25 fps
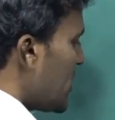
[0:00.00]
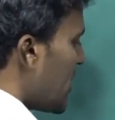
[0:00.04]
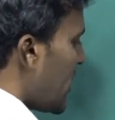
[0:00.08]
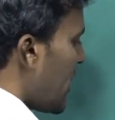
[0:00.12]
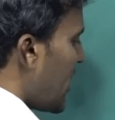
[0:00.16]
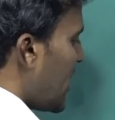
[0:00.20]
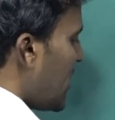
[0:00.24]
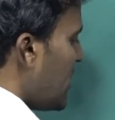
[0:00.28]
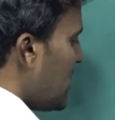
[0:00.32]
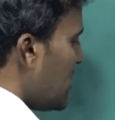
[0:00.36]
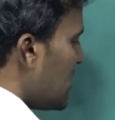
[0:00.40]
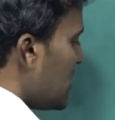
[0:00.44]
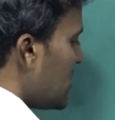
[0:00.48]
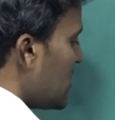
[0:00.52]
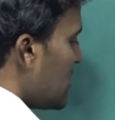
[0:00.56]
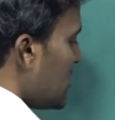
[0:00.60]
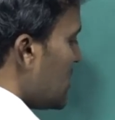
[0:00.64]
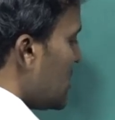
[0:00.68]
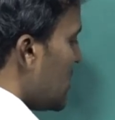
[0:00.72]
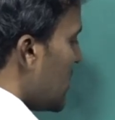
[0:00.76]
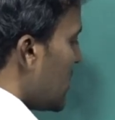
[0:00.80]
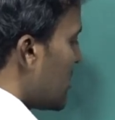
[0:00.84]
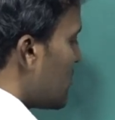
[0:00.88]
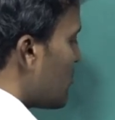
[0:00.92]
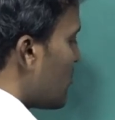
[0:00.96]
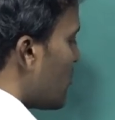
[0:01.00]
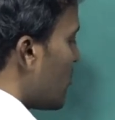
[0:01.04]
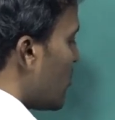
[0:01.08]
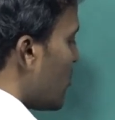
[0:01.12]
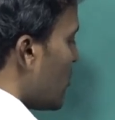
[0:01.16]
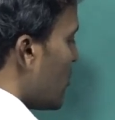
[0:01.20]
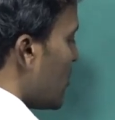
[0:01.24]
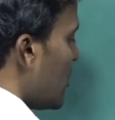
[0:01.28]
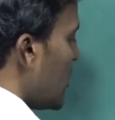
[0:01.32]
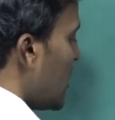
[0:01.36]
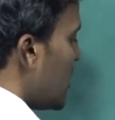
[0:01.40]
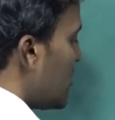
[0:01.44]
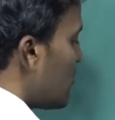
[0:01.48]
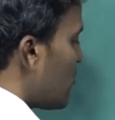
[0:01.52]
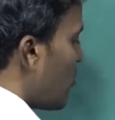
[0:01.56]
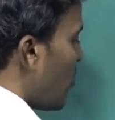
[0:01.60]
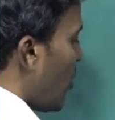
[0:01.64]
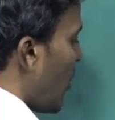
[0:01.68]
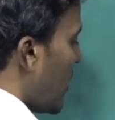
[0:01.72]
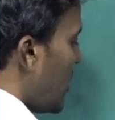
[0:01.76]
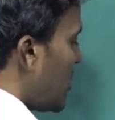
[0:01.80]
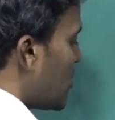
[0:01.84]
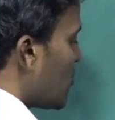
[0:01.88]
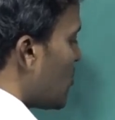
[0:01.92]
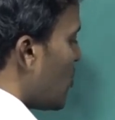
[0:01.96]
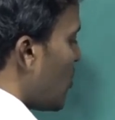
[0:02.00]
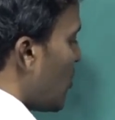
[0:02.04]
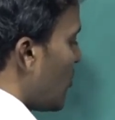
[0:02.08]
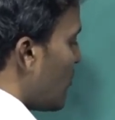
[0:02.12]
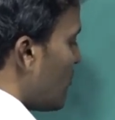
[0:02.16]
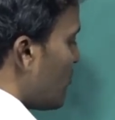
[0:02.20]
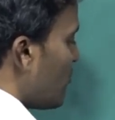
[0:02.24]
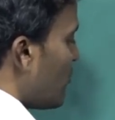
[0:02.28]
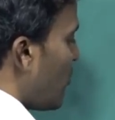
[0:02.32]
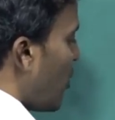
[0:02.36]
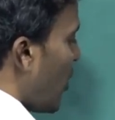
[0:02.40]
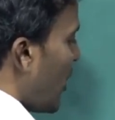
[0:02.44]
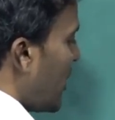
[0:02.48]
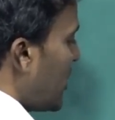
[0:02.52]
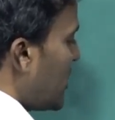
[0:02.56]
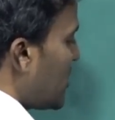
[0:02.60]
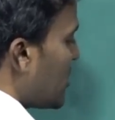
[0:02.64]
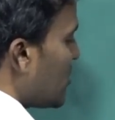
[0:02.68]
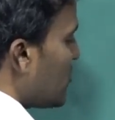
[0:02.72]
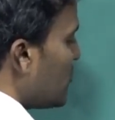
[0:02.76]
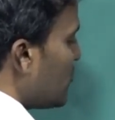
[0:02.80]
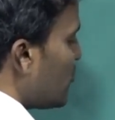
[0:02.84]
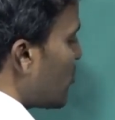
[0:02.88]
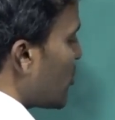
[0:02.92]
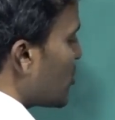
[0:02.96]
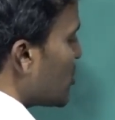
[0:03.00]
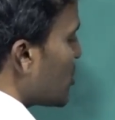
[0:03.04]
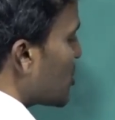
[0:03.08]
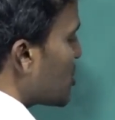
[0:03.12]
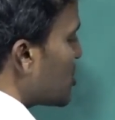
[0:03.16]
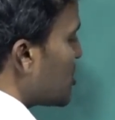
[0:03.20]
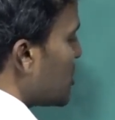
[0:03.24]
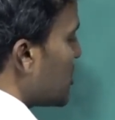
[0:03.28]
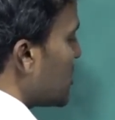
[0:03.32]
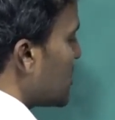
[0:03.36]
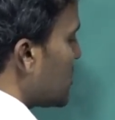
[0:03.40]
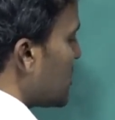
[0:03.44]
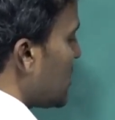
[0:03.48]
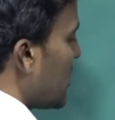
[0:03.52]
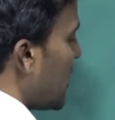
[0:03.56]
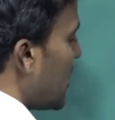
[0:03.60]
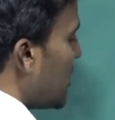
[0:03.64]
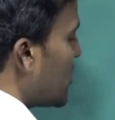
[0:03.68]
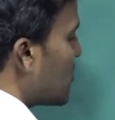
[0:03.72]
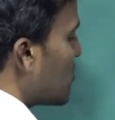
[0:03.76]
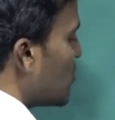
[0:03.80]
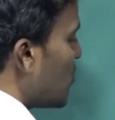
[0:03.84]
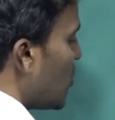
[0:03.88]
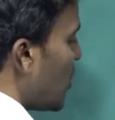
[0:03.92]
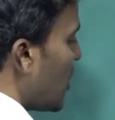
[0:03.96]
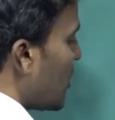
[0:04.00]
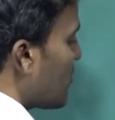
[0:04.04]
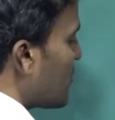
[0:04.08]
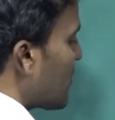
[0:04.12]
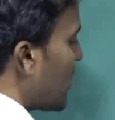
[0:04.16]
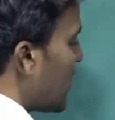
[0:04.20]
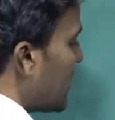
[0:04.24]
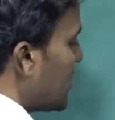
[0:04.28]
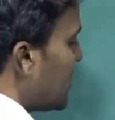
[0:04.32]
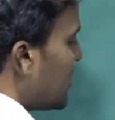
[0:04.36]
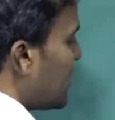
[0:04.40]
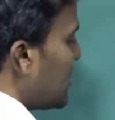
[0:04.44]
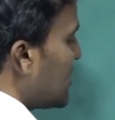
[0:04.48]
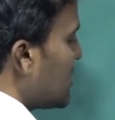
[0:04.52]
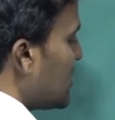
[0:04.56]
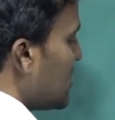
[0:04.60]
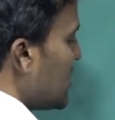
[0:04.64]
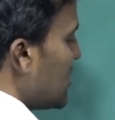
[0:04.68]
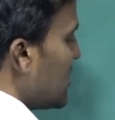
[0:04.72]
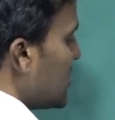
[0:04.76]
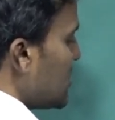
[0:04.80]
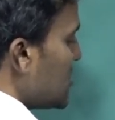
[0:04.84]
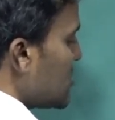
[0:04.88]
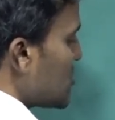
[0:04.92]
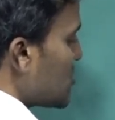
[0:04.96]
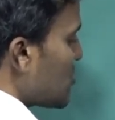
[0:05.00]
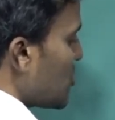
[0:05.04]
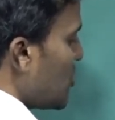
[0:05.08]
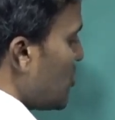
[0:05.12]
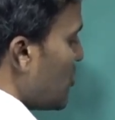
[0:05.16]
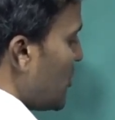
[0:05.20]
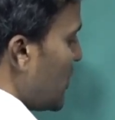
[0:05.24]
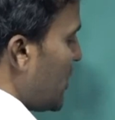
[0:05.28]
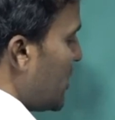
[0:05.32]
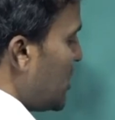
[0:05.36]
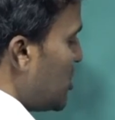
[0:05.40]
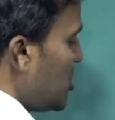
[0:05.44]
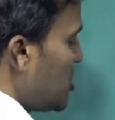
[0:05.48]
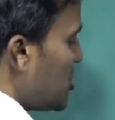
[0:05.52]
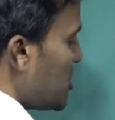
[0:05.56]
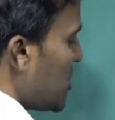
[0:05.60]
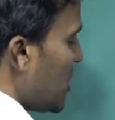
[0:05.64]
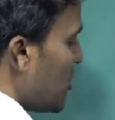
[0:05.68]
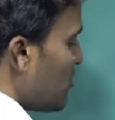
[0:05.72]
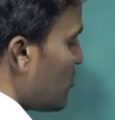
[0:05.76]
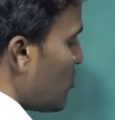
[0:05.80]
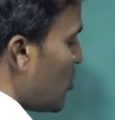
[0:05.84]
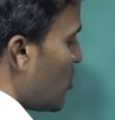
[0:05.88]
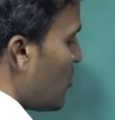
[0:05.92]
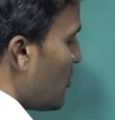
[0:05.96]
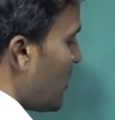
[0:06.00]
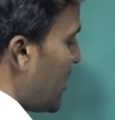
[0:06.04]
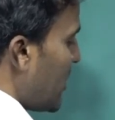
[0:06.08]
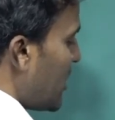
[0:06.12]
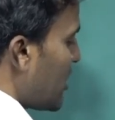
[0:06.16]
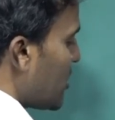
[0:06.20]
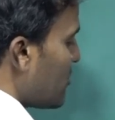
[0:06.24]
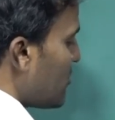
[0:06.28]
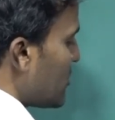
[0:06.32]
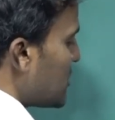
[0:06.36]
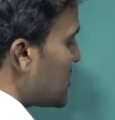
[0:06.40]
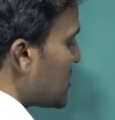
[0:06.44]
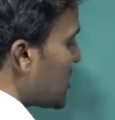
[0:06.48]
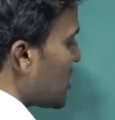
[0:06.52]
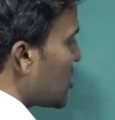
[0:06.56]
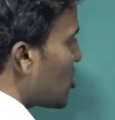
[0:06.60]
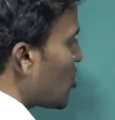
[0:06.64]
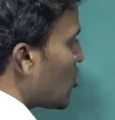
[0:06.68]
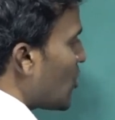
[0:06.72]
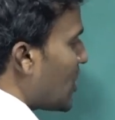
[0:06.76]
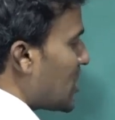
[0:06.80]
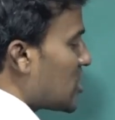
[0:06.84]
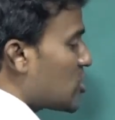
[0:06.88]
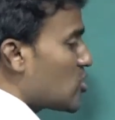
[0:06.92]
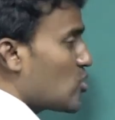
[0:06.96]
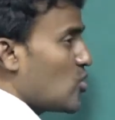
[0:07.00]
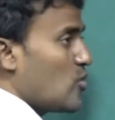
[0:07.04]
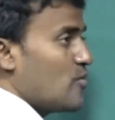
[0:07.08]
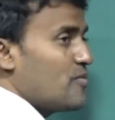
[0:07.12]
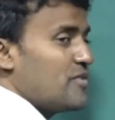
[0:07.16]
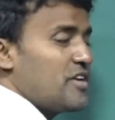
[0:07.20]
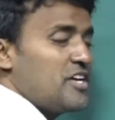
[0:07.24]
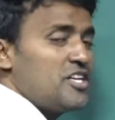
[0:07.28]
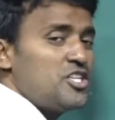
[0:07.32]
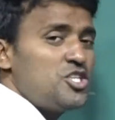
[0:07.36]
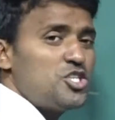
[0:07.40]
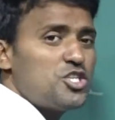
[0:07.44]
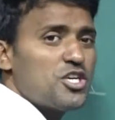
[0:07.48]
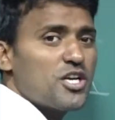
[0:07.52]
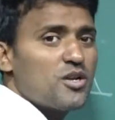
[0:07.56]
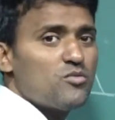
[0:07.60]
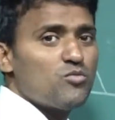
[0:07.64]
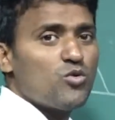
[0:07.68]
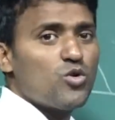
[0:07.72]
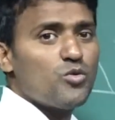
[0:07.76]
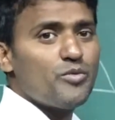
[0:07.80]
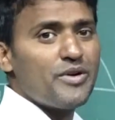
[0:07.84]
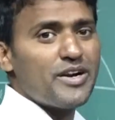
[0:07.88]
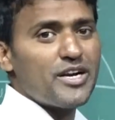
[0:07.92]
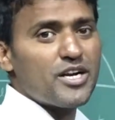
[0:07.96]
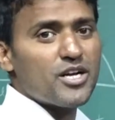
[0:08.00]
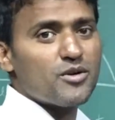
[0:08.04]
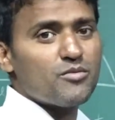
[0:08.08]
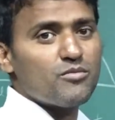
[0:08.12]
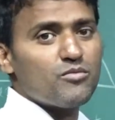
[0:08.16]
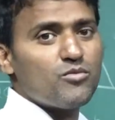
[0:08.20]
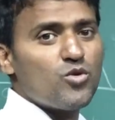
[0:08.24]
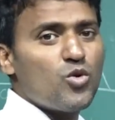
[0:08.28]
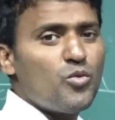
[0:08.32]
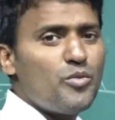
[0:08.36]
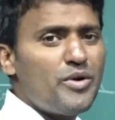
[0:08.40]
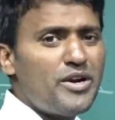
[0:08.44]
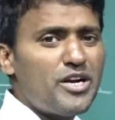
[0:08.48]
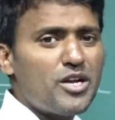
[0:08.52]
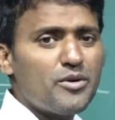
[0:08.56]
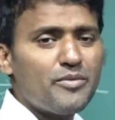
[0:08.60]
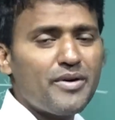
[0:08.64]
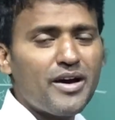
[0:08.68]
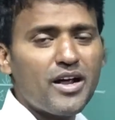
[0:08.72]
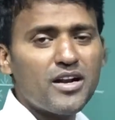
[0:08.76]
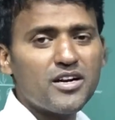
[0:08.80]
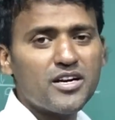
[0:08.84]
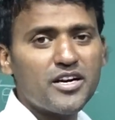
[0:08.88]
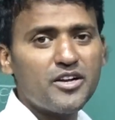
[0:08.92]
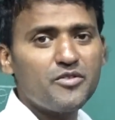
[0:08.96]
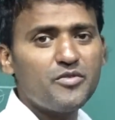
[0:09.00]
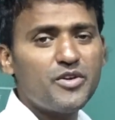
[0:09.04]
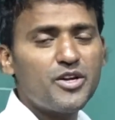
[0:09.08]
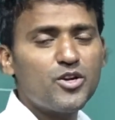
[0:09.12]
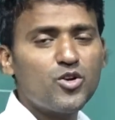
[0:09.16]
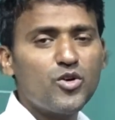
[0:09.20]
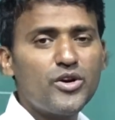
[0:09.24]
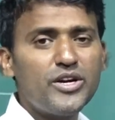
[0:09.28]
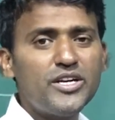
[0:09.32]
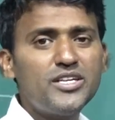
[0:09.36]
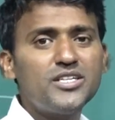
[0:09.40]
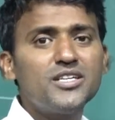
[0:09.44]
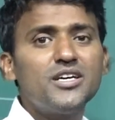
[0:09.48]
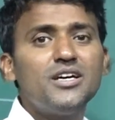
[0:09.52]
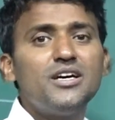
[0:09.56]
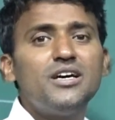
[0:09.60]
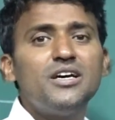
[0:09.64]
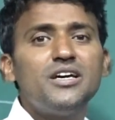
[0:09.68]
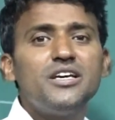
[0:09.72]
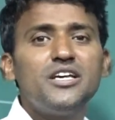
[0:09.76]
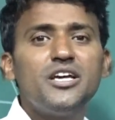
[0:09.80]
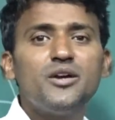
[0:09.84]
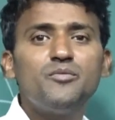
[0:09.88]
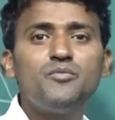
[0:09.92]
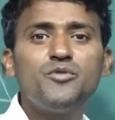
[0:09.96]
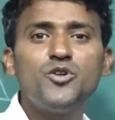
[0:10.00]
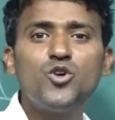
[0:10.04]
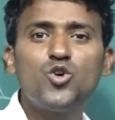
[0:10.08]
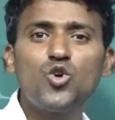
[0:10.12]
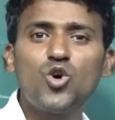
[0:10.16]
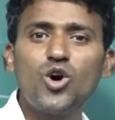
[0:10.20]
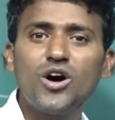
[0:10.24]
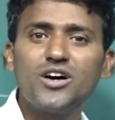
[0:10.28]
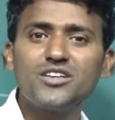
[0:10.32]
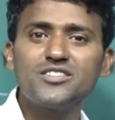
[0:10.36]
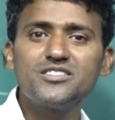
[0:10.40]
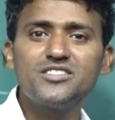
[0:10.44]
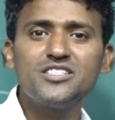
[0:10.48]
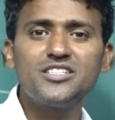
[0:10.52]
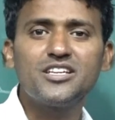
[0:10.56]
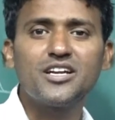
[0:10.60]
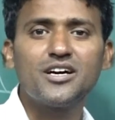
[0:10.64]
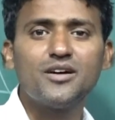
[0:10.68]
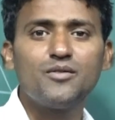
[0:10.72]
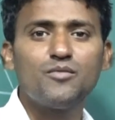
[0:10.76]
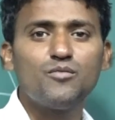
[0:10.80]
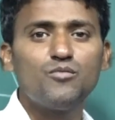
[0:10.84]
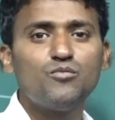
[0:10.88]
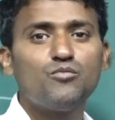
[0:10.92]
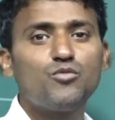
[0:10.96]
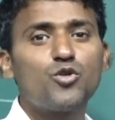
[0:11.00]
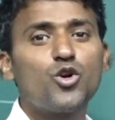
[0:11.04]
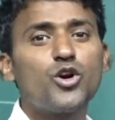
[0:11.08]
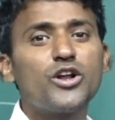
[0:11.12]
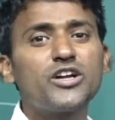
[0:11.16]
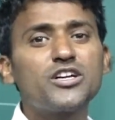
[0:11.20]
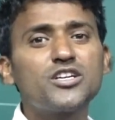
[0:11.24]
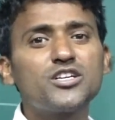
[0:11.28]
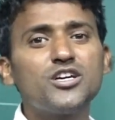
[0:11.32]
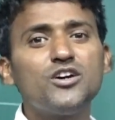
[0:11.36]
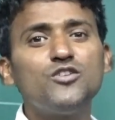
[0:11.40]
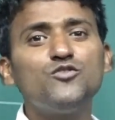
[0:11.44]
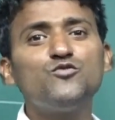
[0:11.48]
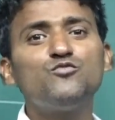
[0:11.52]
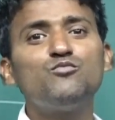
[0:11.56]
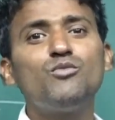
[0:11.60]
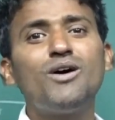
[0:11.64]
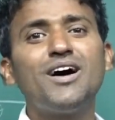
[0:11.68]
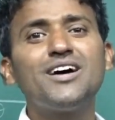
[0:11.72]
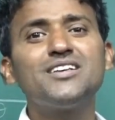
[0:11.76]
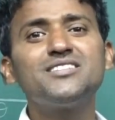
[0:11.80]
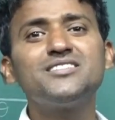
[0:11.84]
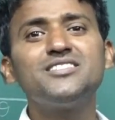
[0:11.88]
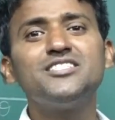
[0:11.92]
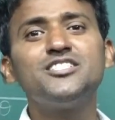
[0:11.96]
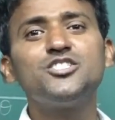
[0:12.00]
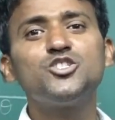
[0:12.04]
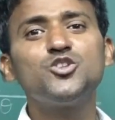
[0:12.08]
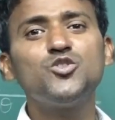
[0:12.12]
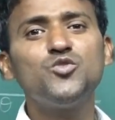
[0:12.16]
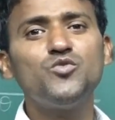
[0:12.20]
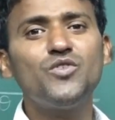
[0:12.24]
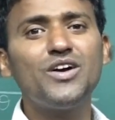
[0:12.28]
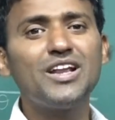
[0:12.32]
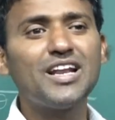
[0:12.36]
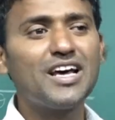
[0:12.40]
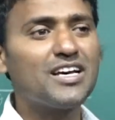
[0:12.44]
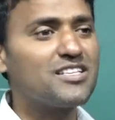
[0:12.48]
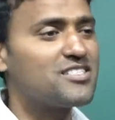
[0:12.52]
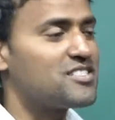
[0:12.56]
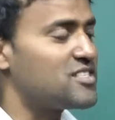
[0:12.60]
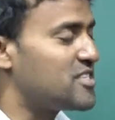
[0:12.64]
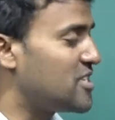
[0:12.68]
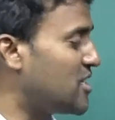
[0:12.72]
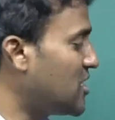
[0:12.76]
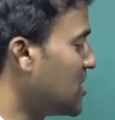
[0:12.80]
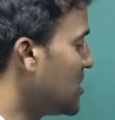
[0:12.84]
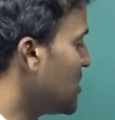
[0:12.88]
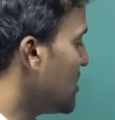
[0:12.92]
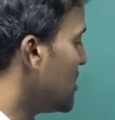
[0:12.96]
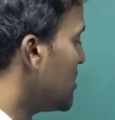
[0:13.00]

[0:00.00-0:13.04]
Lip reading: A, at point O, point of projection at O I am writing. So initial momentum is equal to momentum already we know it, mu cos theta, product of mass into velocity.